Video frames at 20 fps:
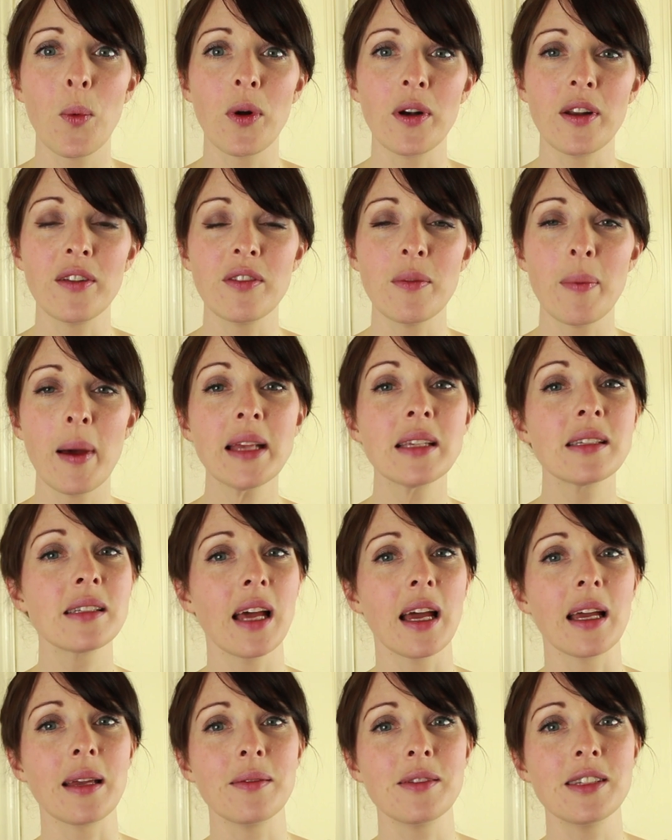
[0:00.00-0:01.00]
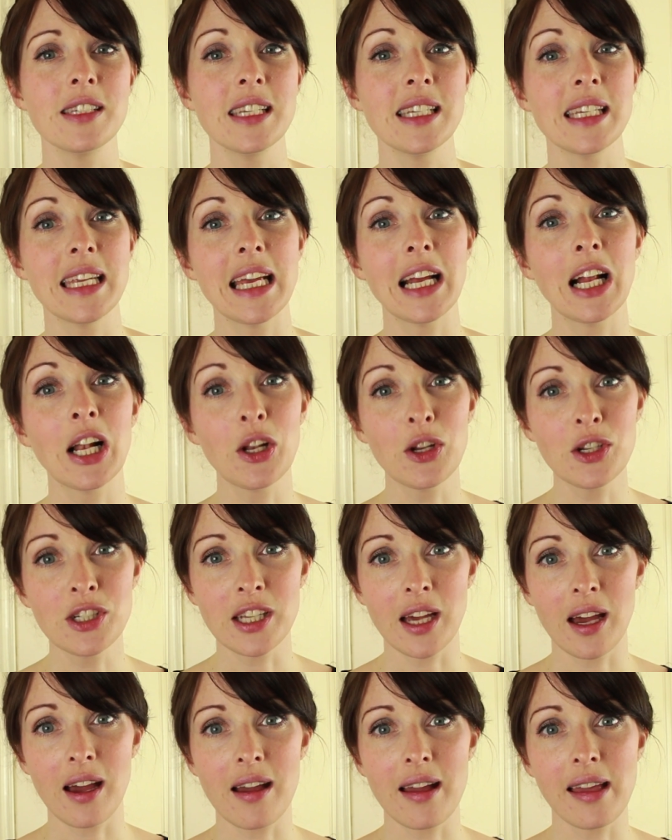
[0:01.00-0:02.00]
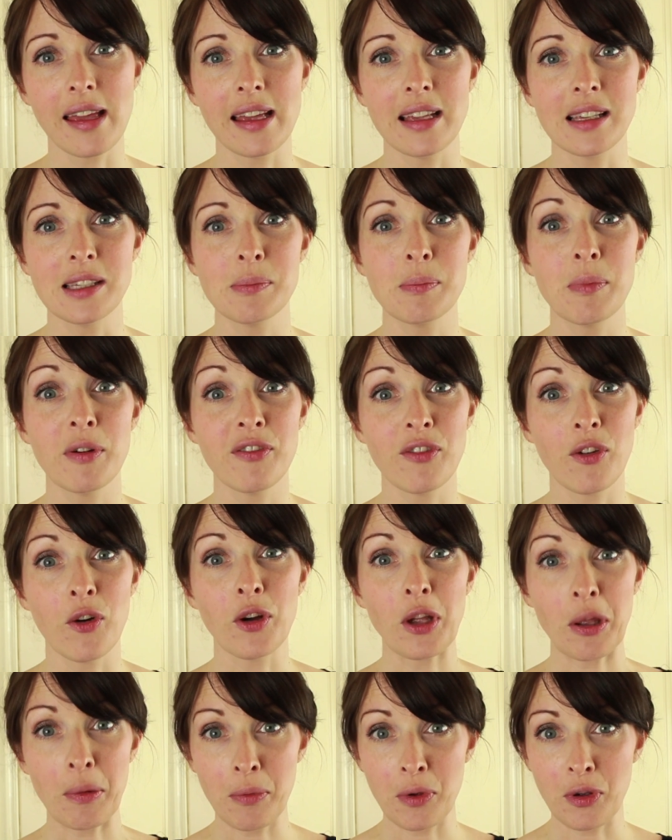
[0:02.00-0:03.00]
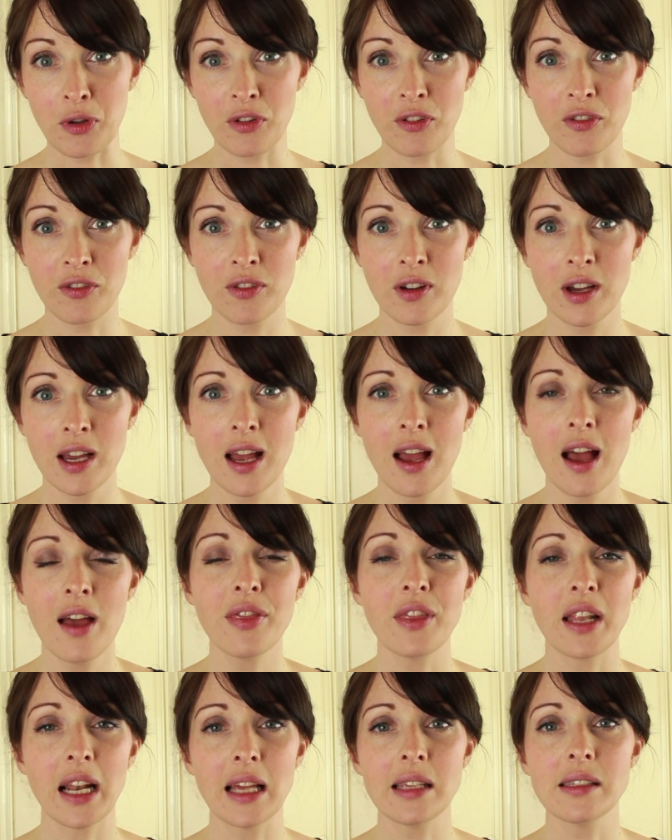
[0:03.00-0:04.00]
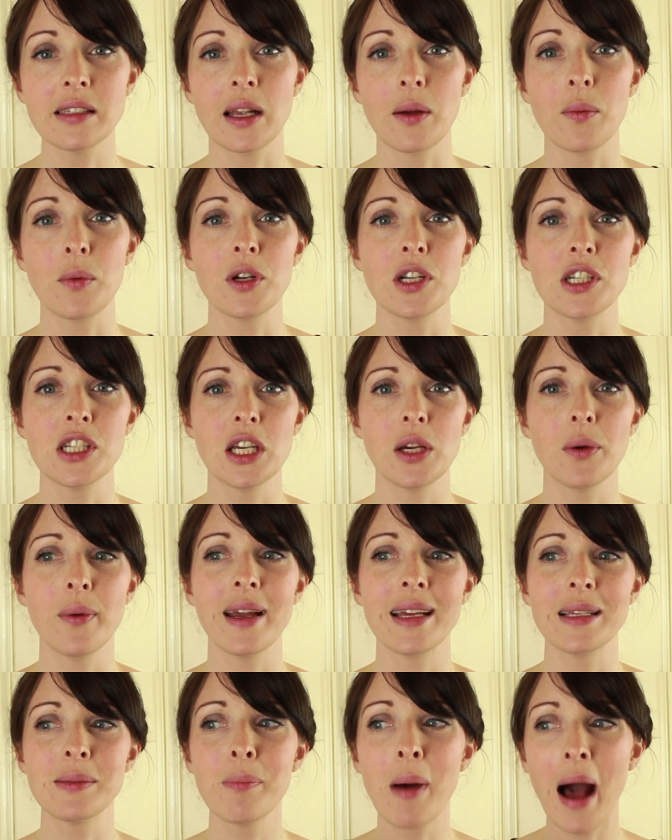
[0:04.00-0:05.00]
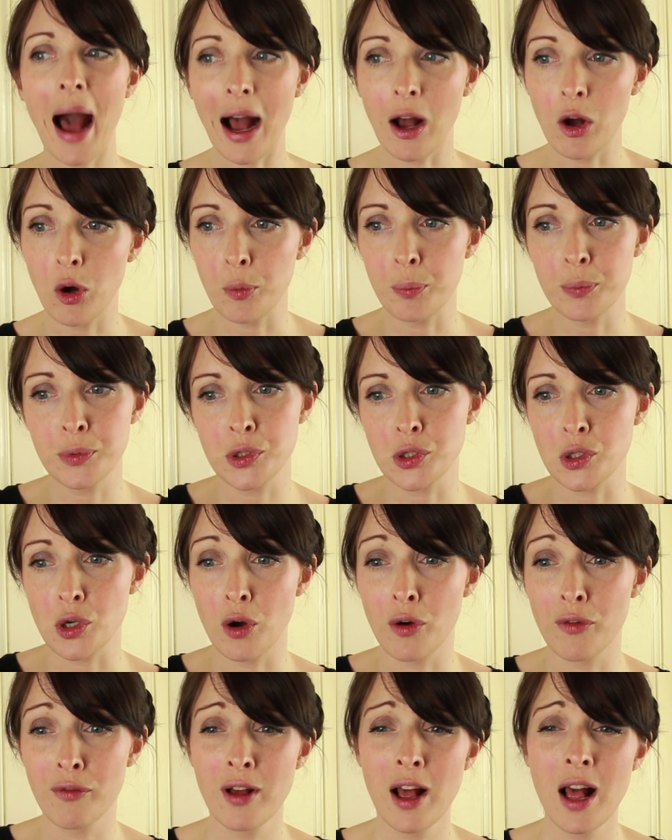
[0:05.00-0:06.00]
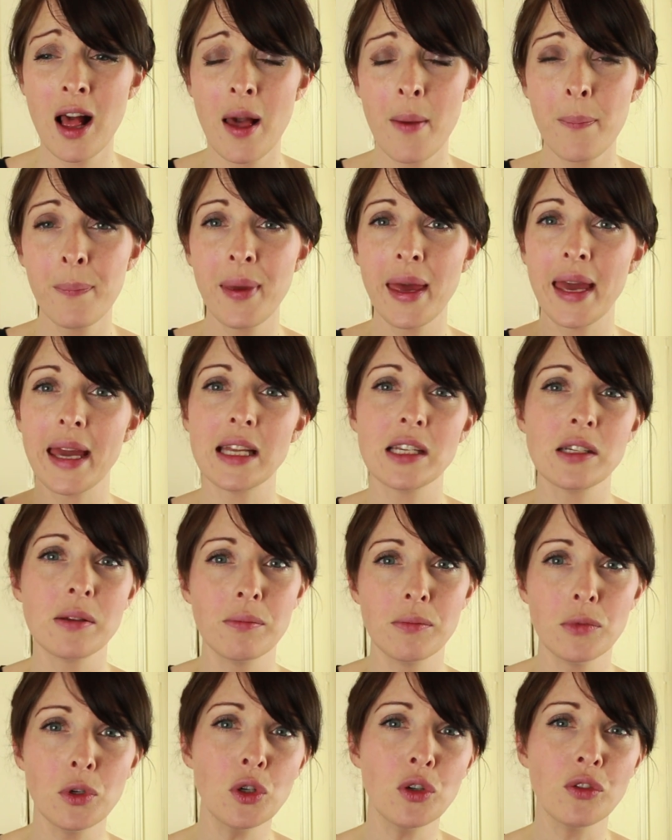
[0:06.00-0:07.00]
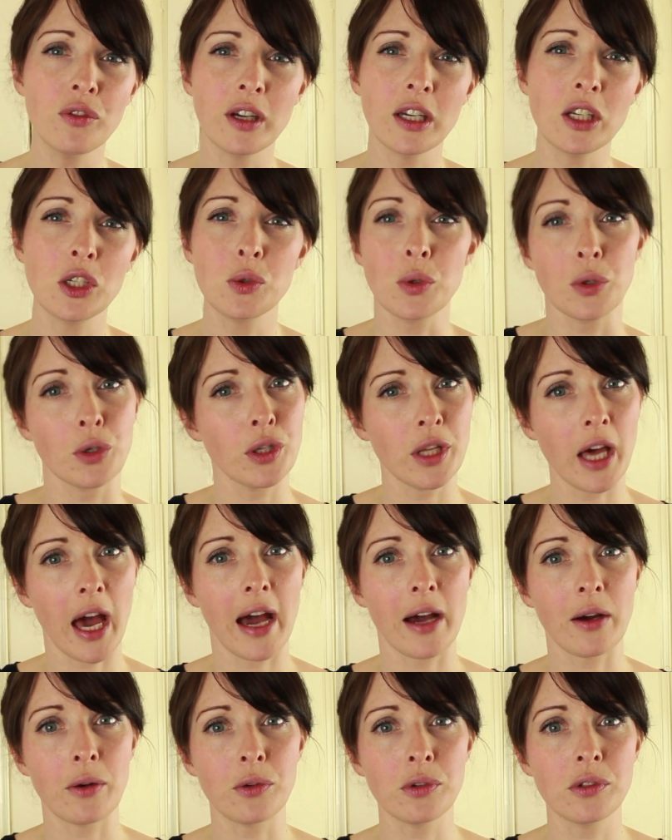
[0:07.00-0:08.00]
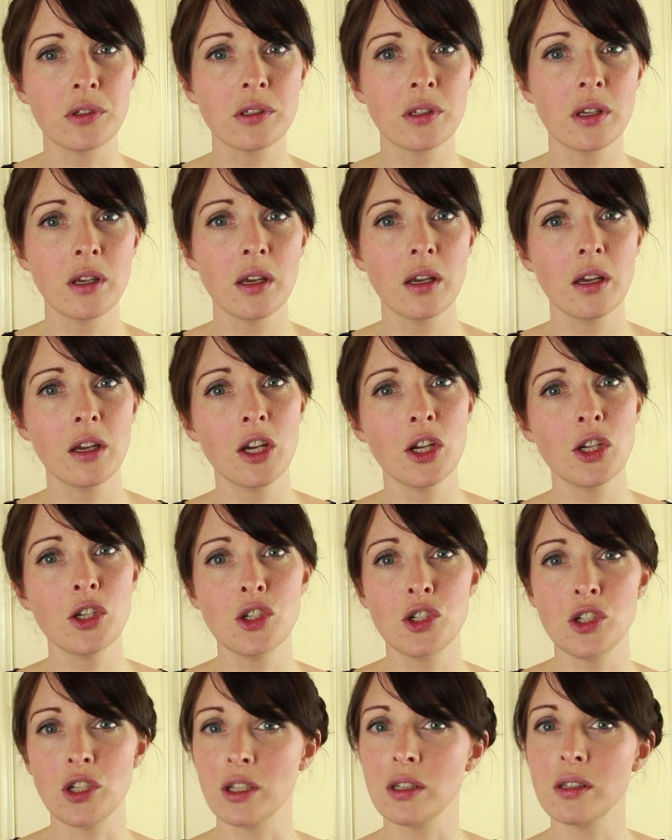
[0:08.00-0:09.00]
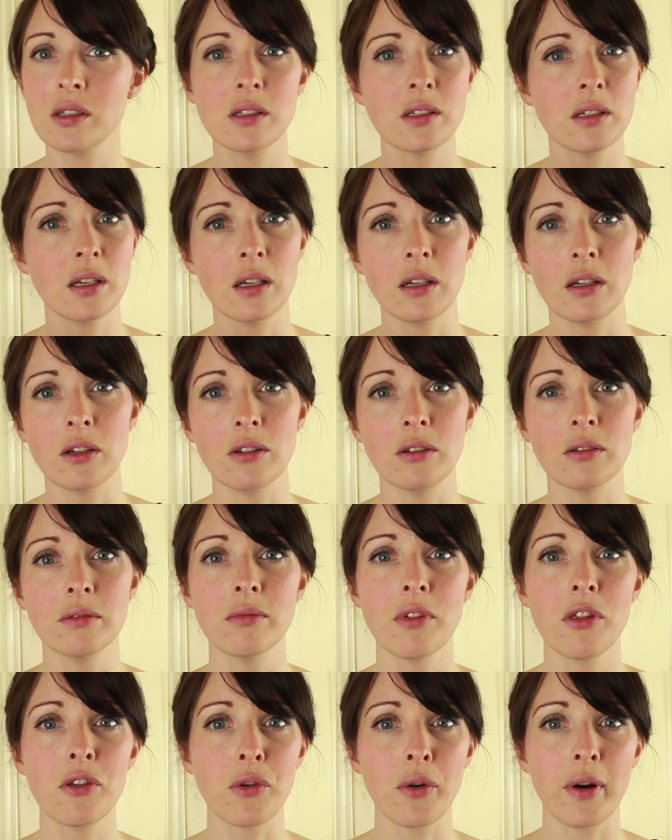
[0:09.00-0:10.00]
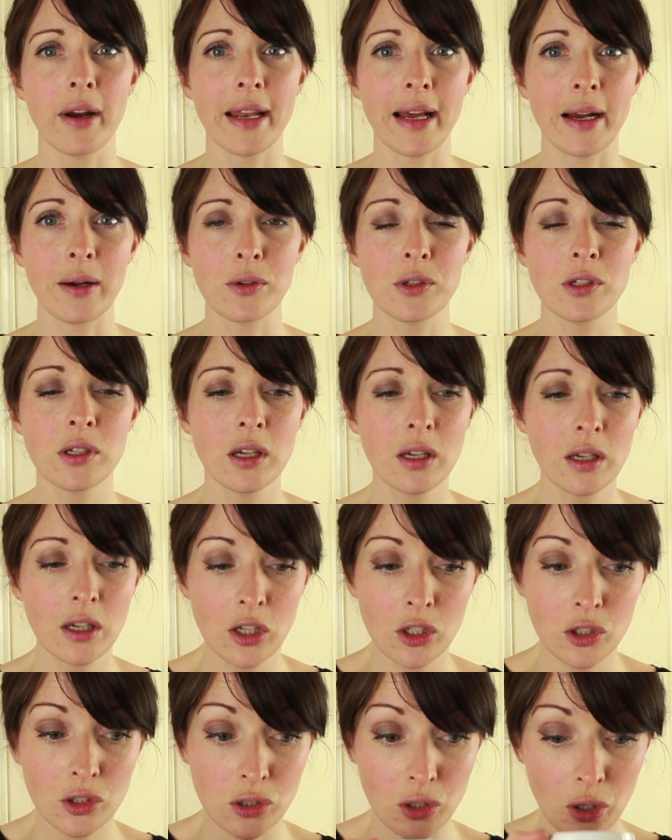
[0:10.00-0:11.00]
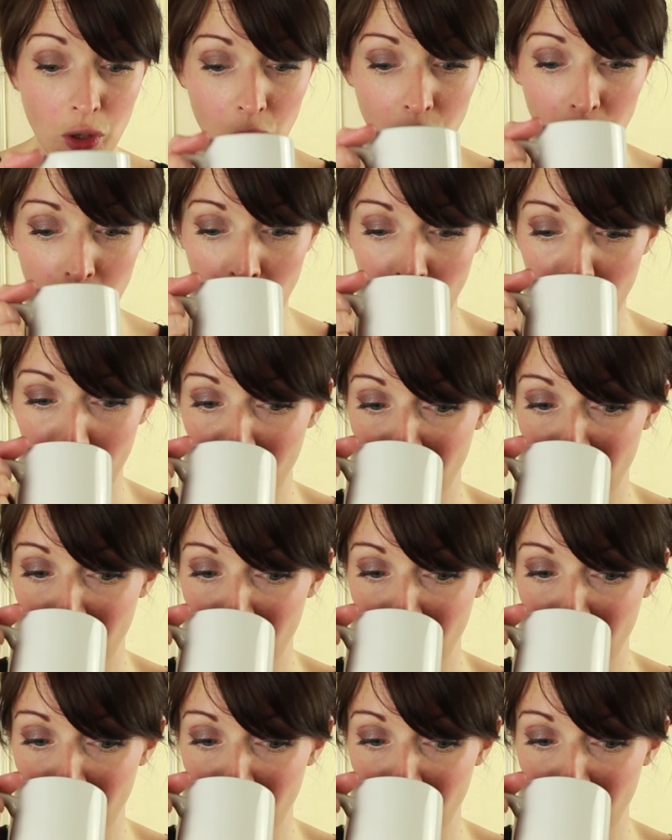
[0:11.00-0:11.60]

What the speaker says: one of the best times to declutter is before you move. The last thing I want to do is pack up stuff, pay to move it to another house just to throw it out. So